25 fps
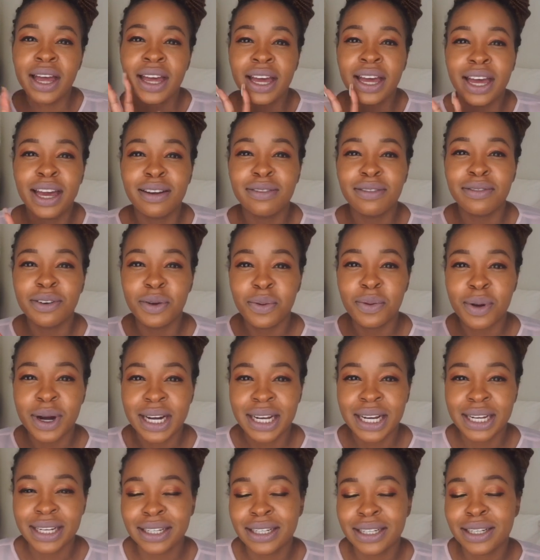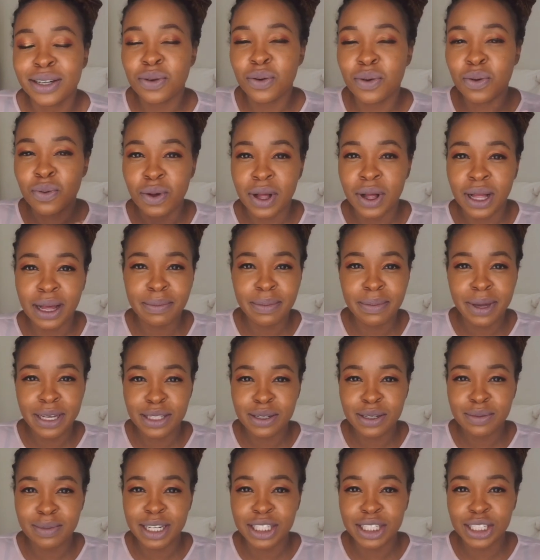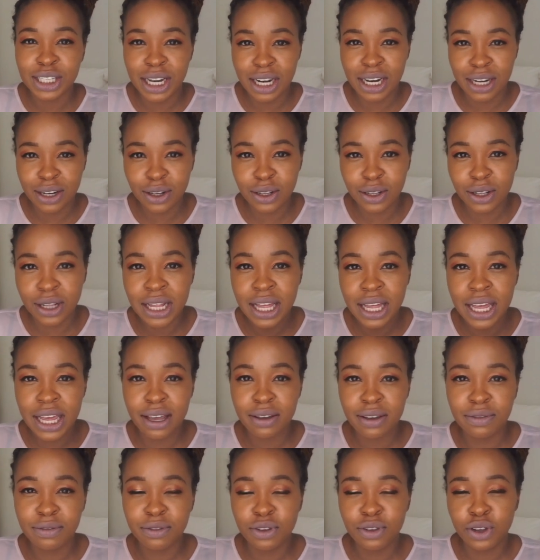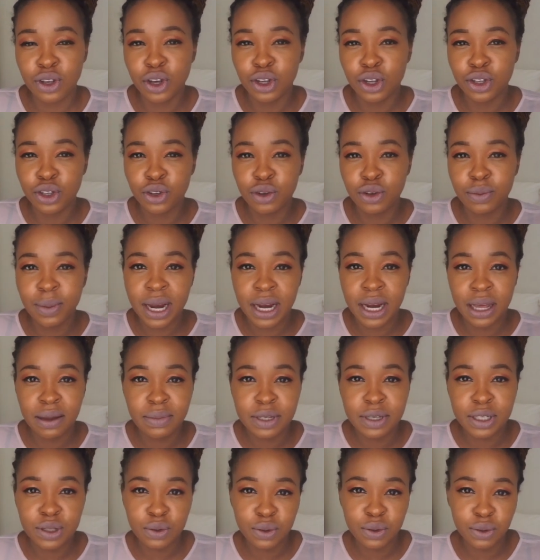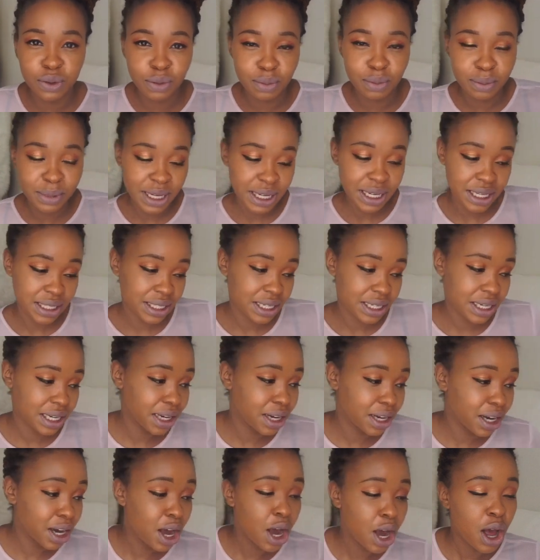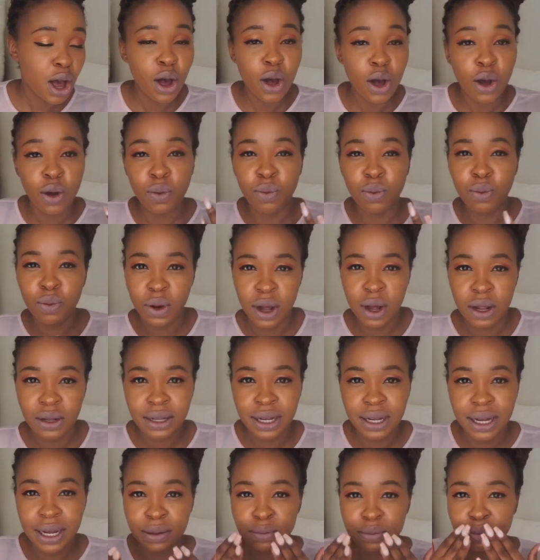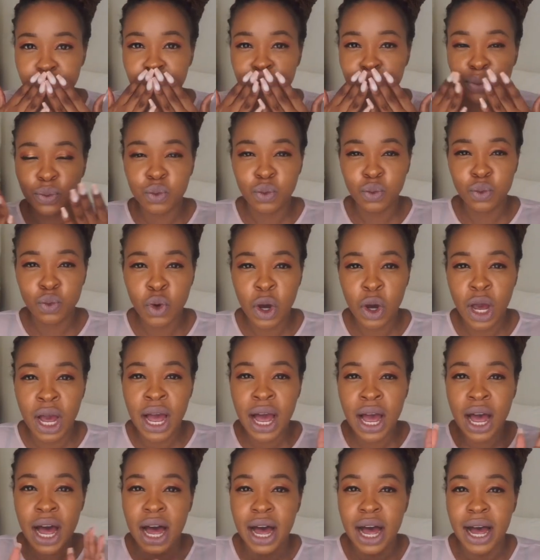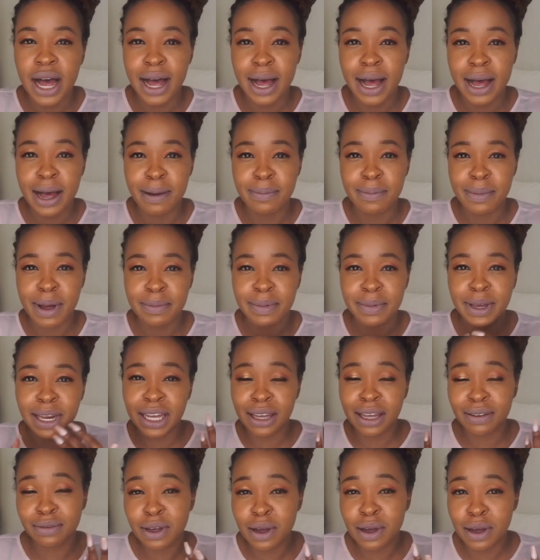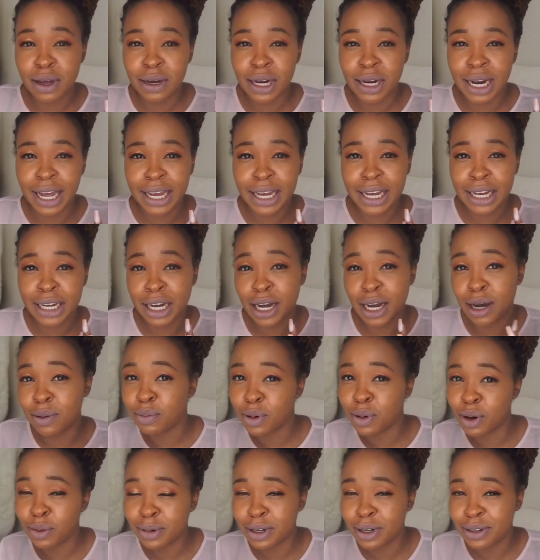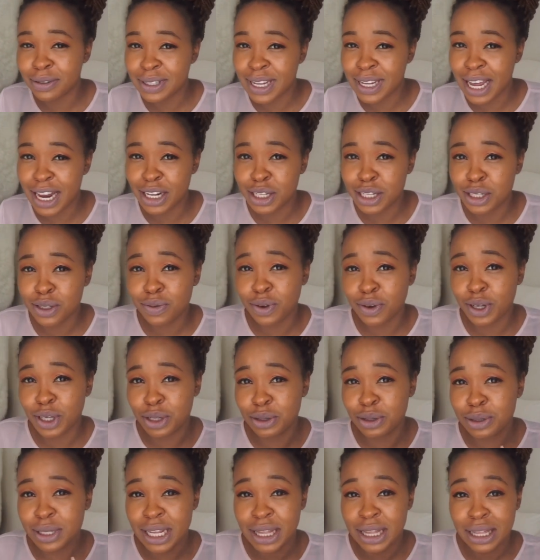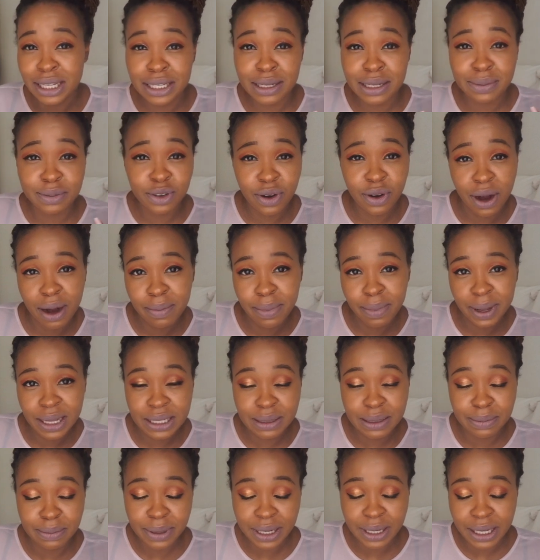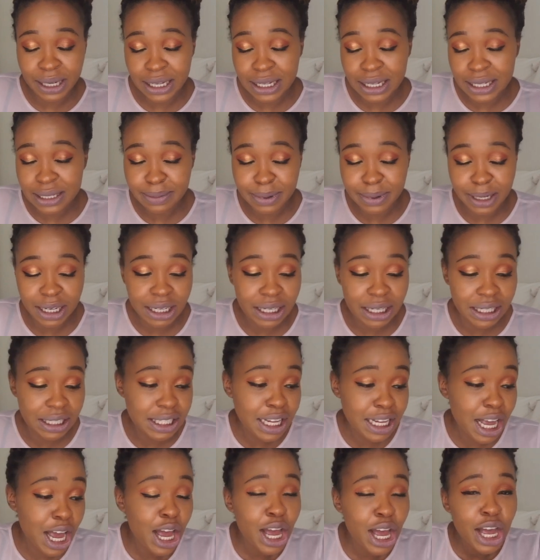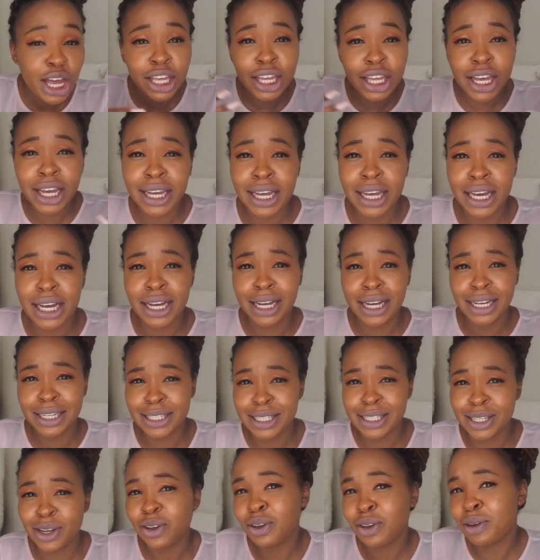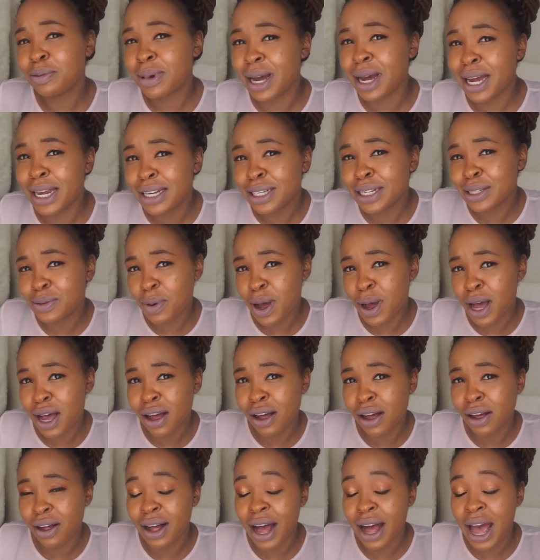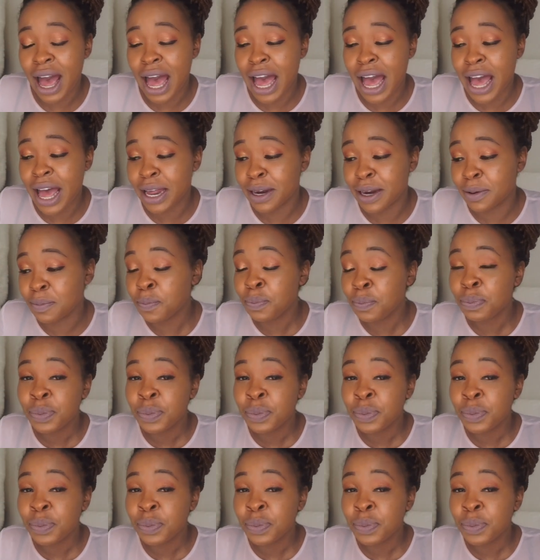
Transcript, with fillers: Hey everyone, welcome back to my channel. If you're new, my name is Gugum Kizu. Welcome. I'm gonna give you a moment of silence for you to hit the subscribe button, please, because you're here, so you might as well. And